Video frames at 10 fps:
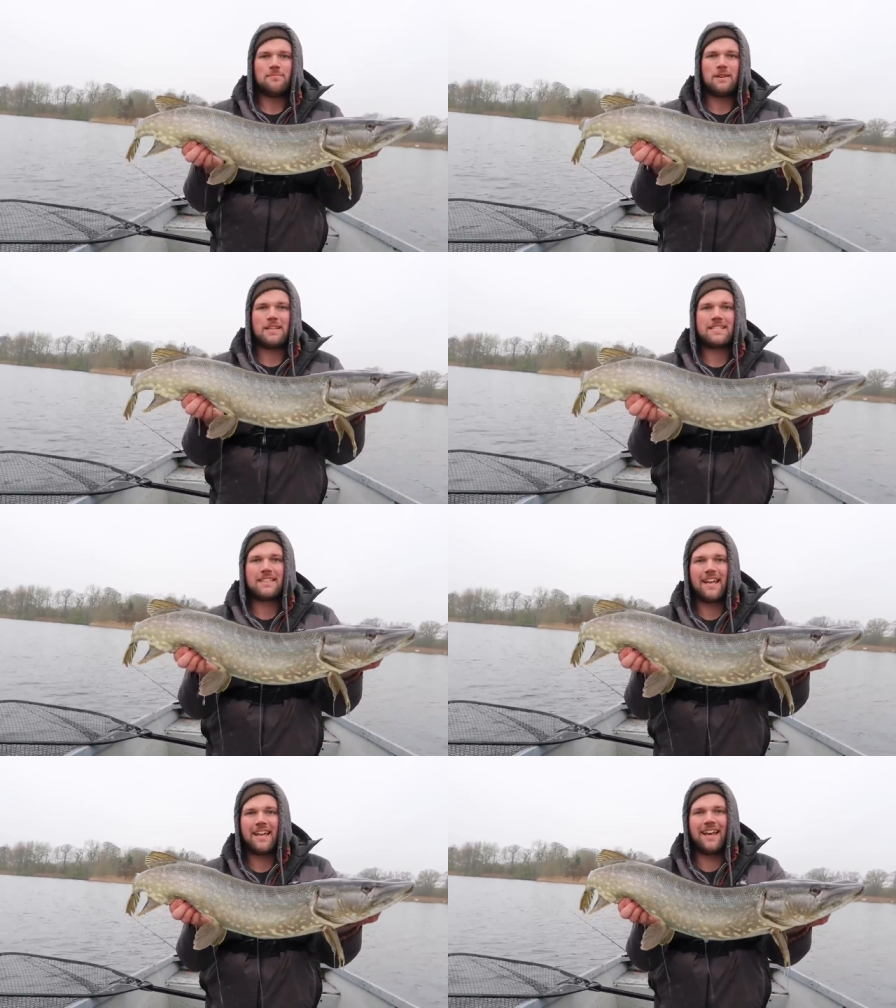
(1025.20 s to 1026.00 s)

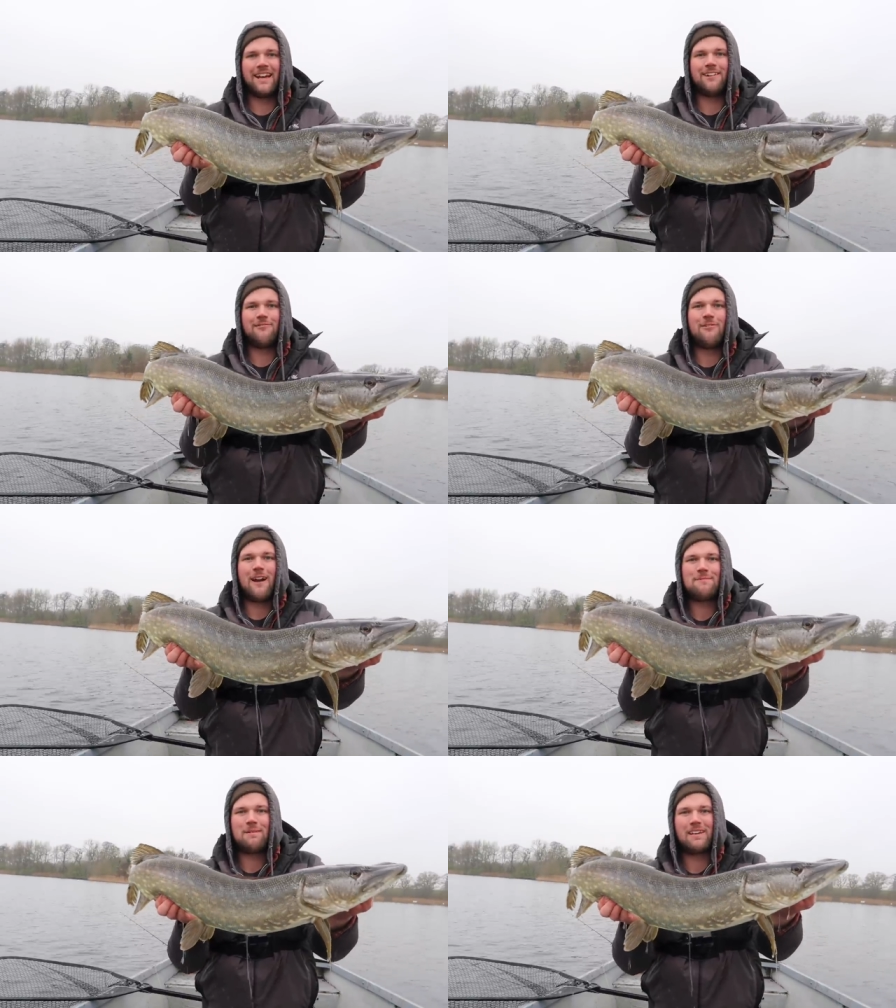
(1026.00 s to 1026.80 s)
Beast.
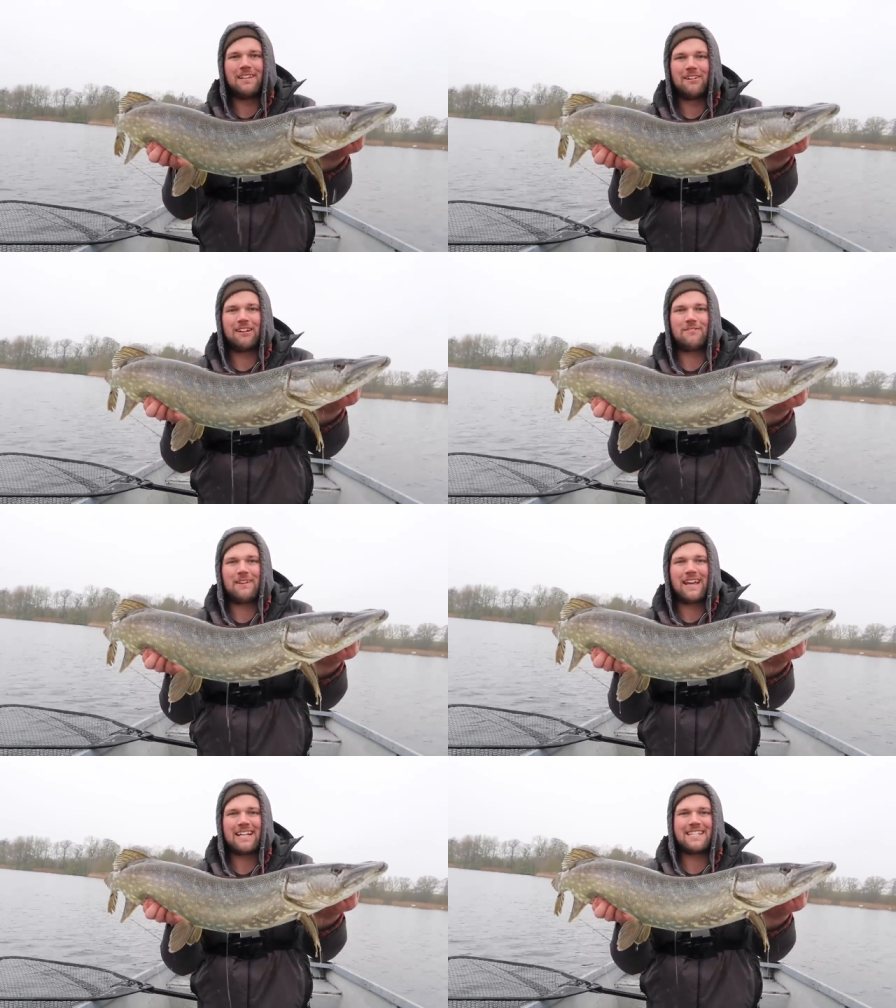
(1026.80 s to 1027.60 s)
Way bigger than what I've
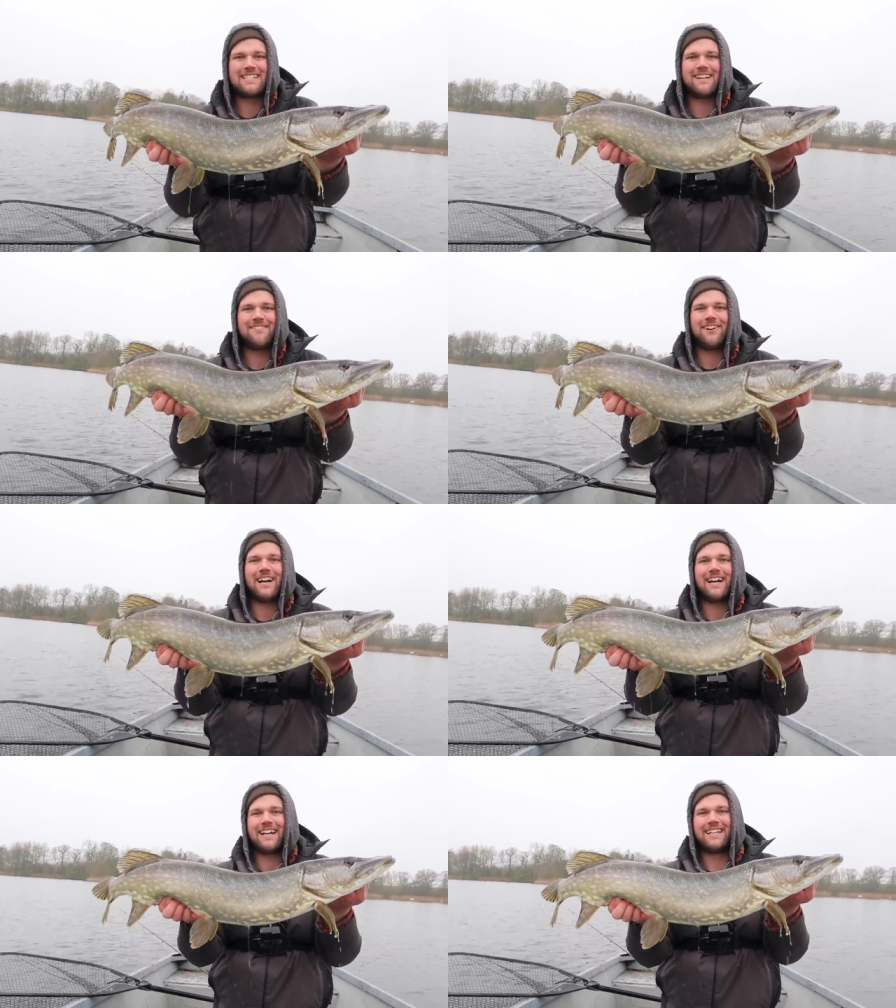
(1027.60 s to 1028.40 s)
been catching so
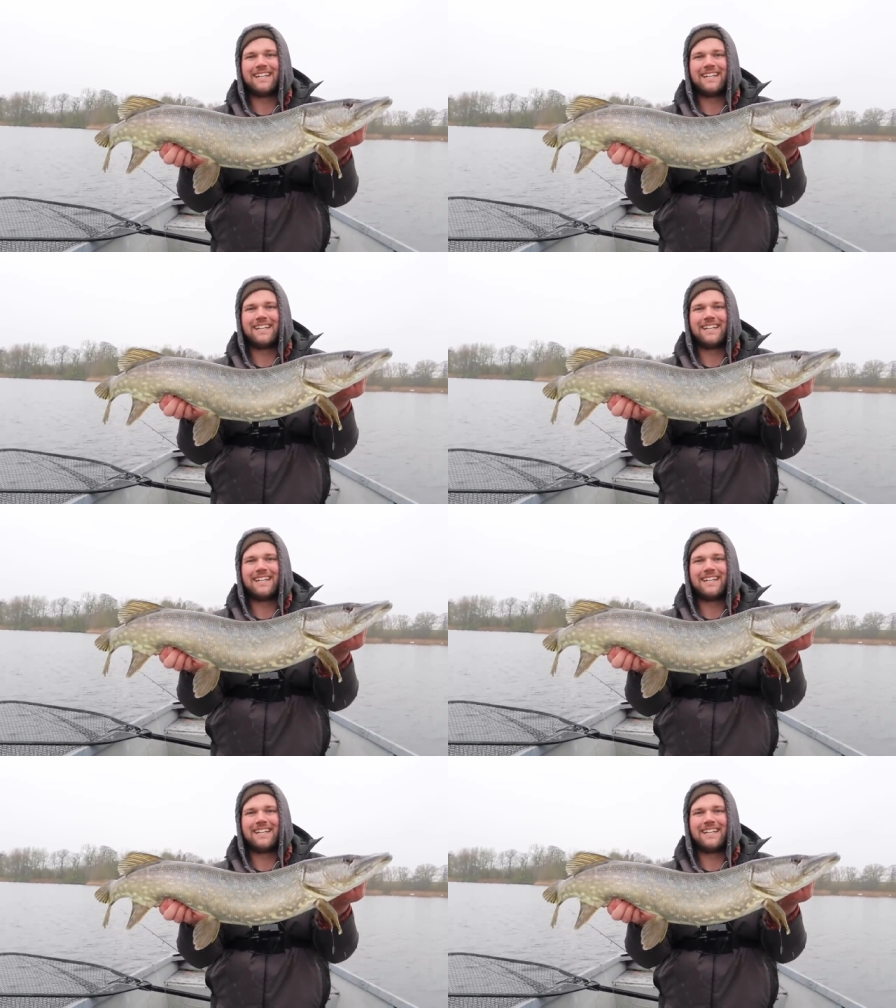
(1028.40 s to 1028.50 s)
far.